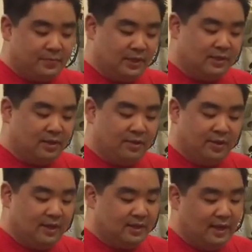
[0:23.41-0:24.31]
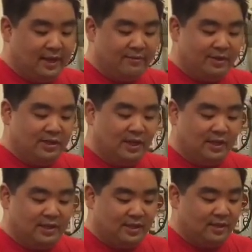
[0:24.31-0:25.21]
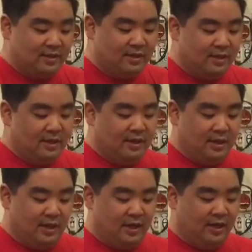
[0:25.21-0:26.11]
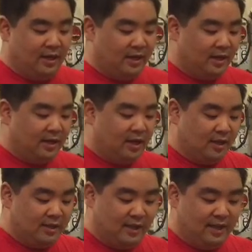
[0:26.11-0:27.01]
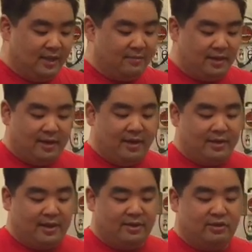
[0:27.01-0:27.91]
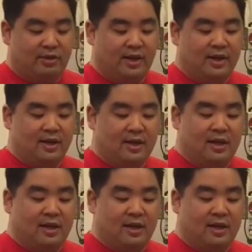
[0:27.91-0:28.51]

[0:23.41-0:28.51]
These are all things that have the gelatin content in them that are dry.